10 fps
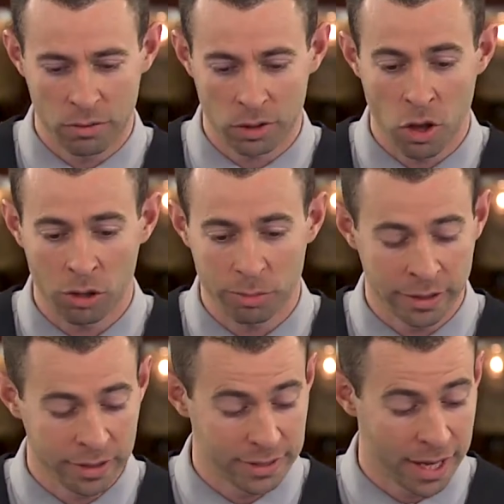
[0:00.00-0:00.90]
over a long
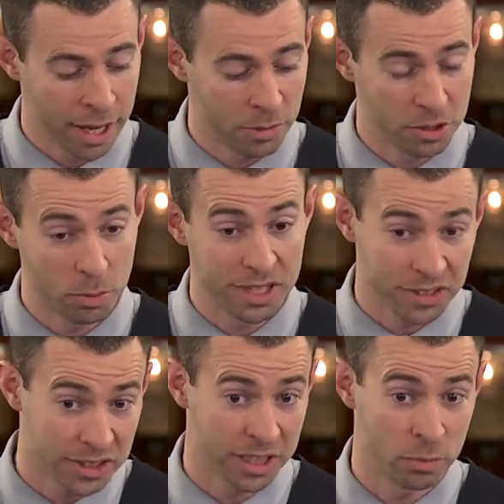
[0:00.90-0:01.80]
period of time, as
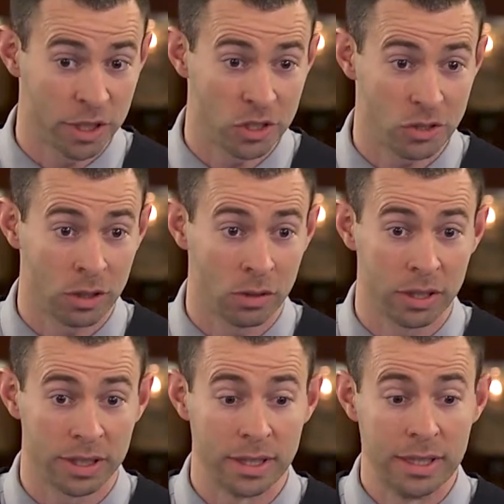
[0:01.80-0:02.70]
business has been a
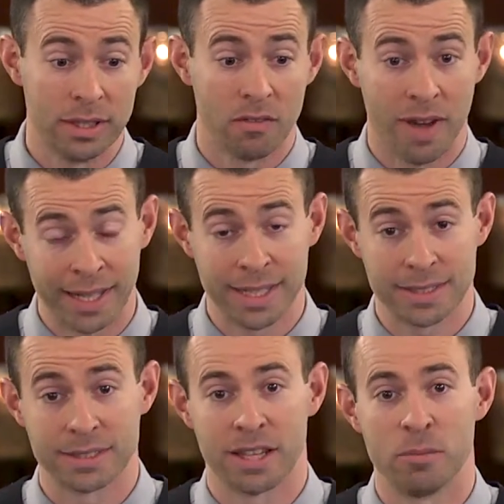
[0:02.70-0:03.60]
struggle and
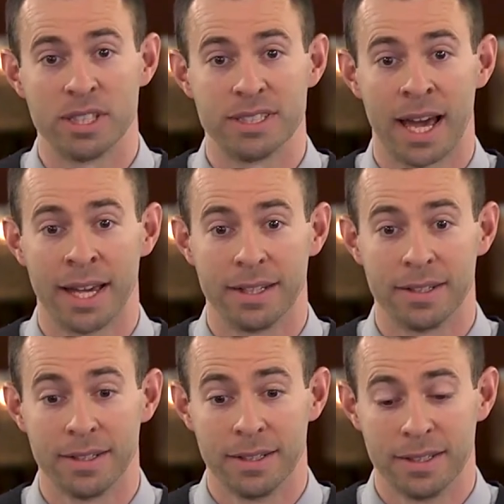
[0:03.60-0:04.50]
finances have been tight,
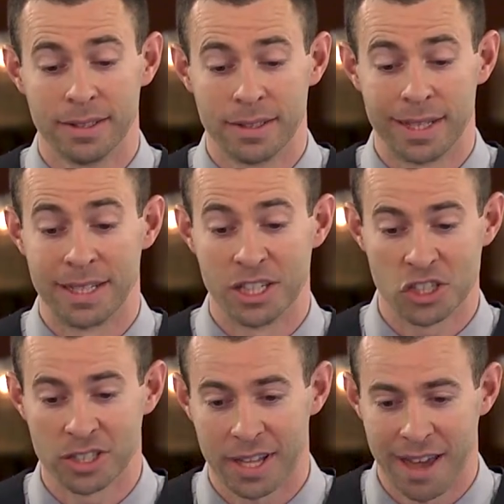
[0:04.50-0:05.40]
in
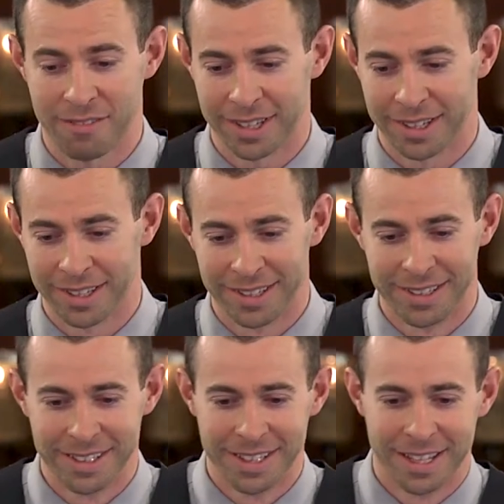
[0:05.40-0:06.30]
addition to having
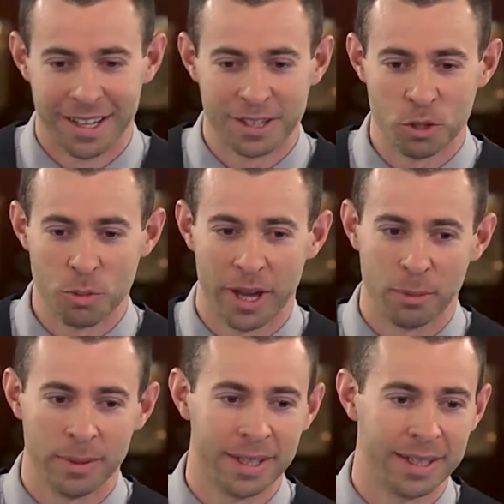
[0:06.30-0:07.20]
a new
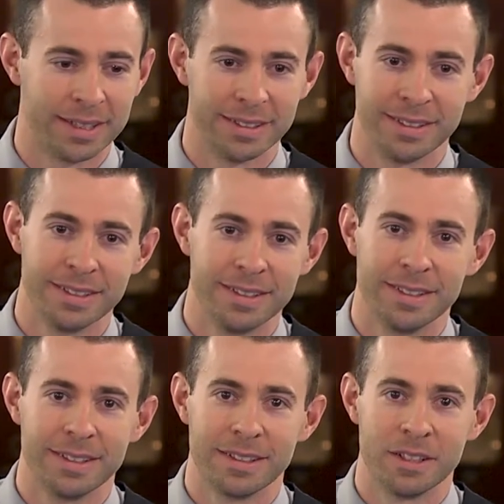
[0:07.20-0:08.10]
baby and,
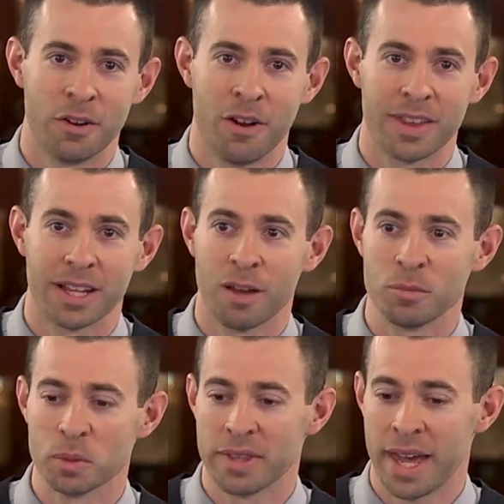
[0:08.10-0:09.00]
you know, all that
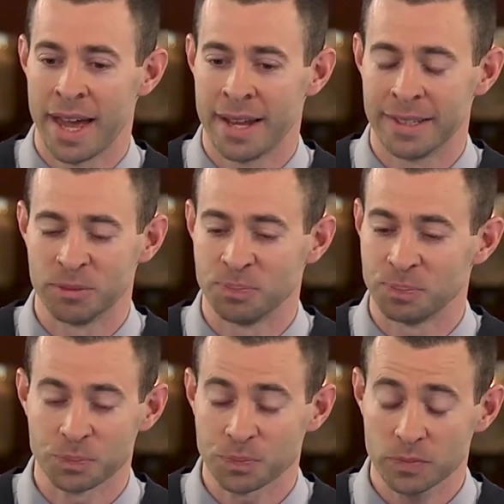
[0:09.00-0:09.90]
comes with that. And
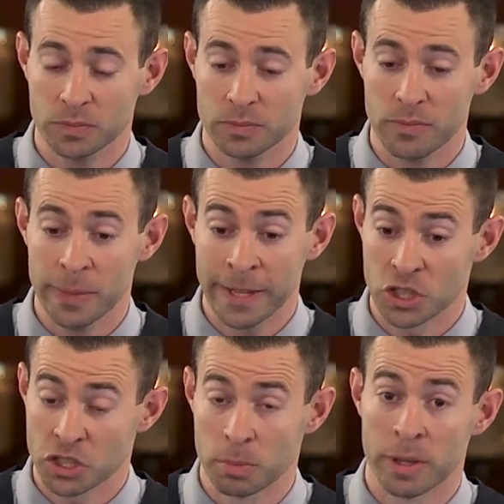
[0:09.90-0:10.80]

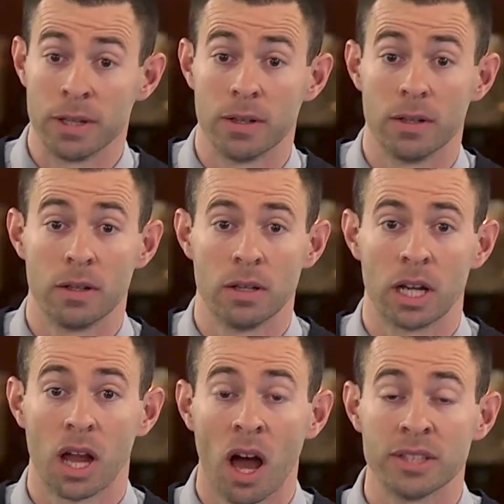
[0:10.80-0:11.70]
it's just been
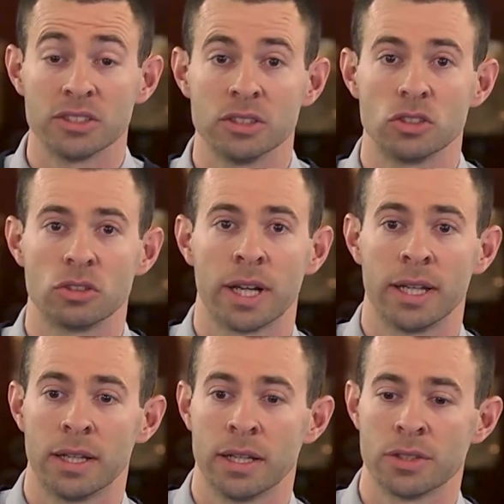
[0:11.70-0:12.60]
a constant
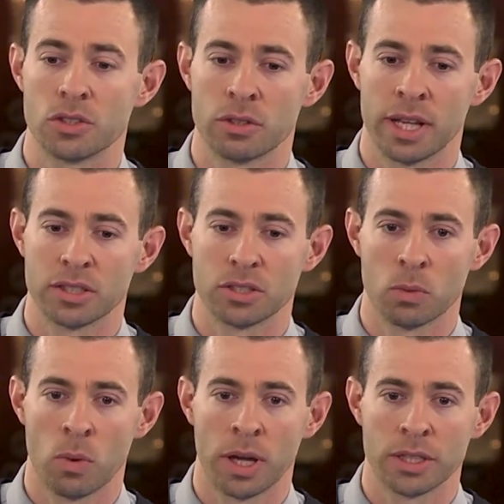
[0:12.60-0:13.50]
strain and a stress to
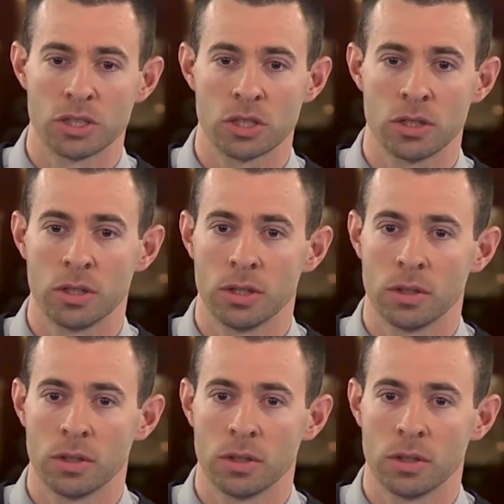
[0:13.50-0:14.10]
watch